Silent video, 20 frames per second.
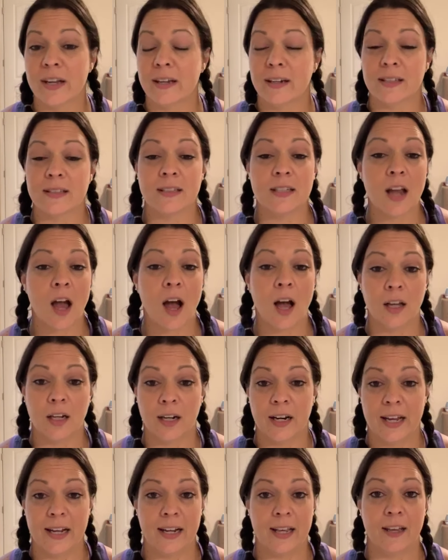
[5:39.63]
It is not
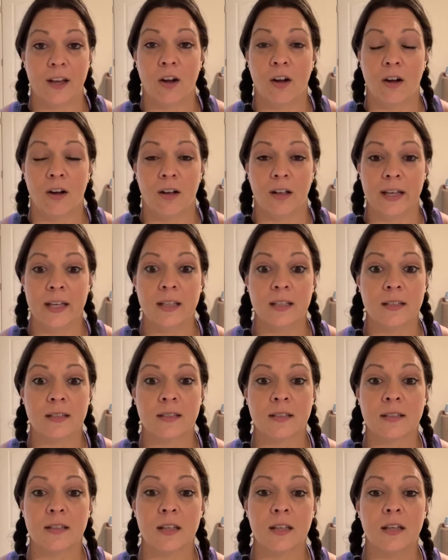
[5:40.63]
grainy at all.
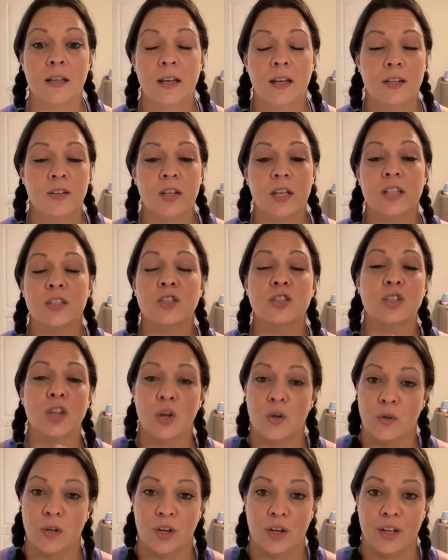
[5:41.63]
It is
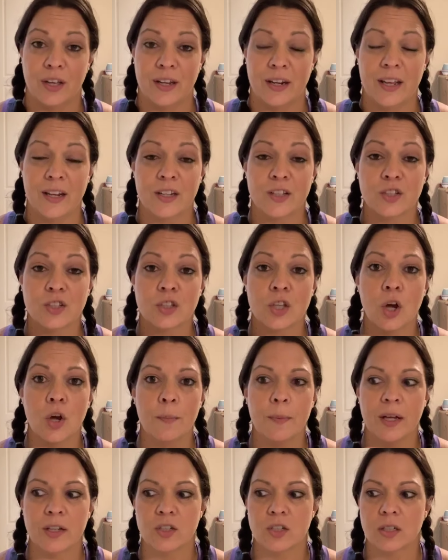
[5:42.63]
so good, and it's so
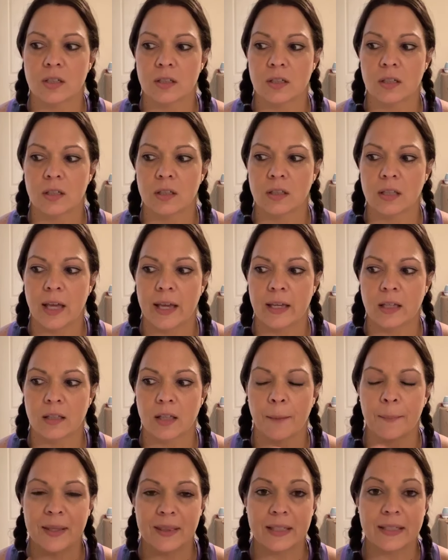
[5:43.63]
much like,
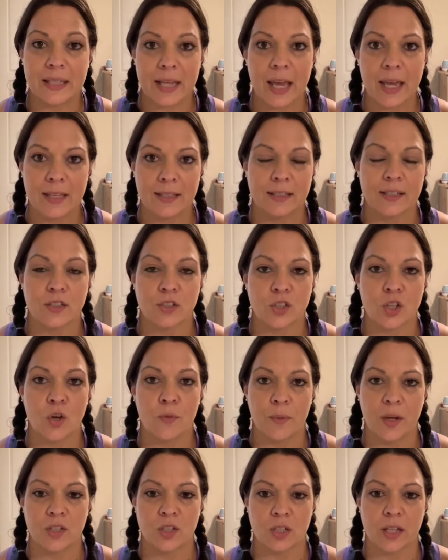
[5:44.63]
I mean, the taste is so
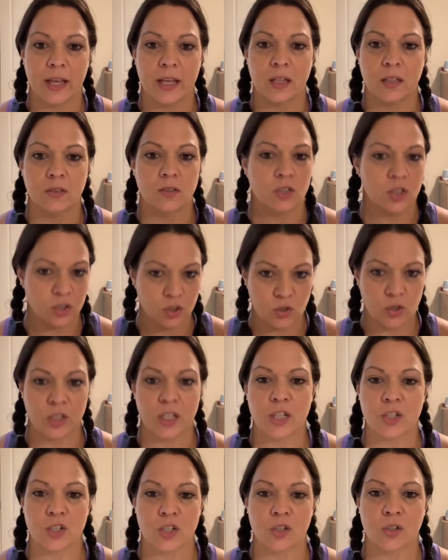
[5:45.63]
much like just
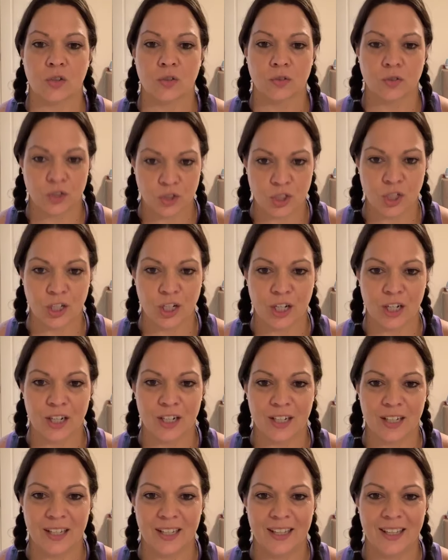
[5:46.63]
traditional
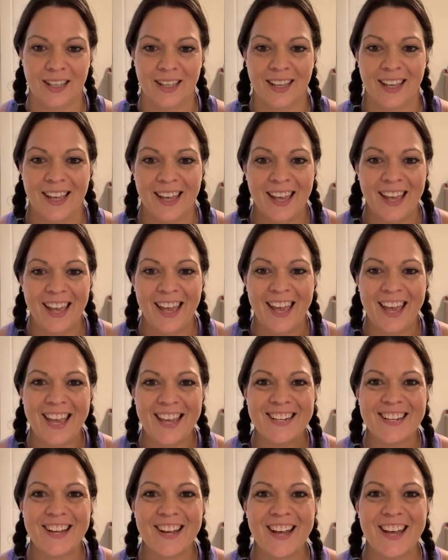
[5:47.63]
sugar.
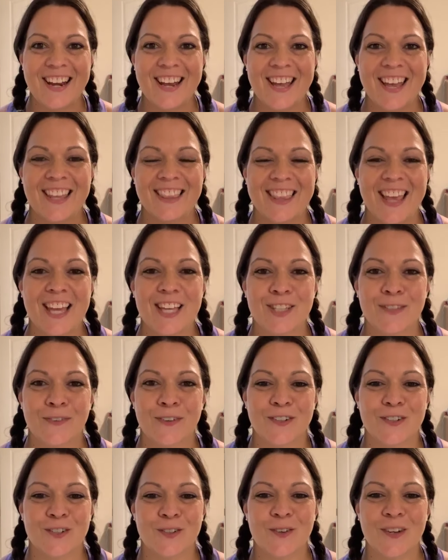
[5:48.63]
Hey Donna, thanks for
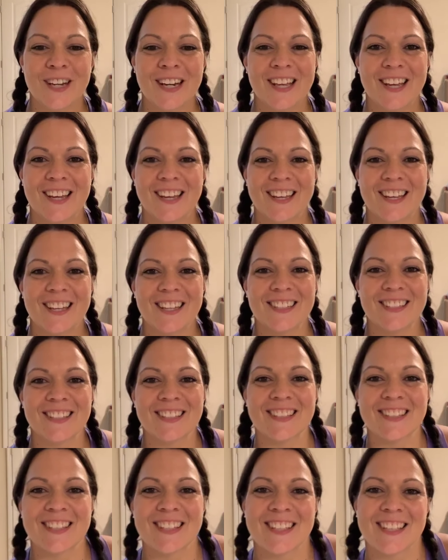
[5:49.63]
joining
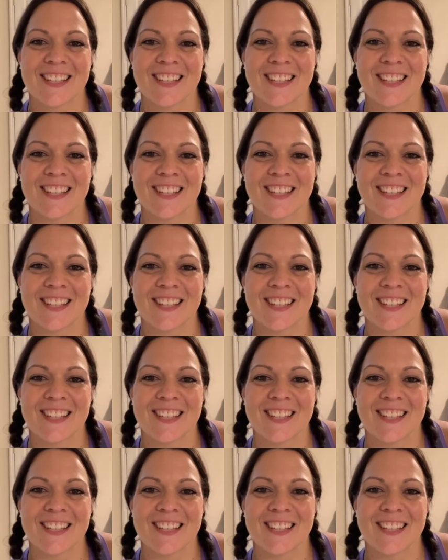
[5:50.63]
us.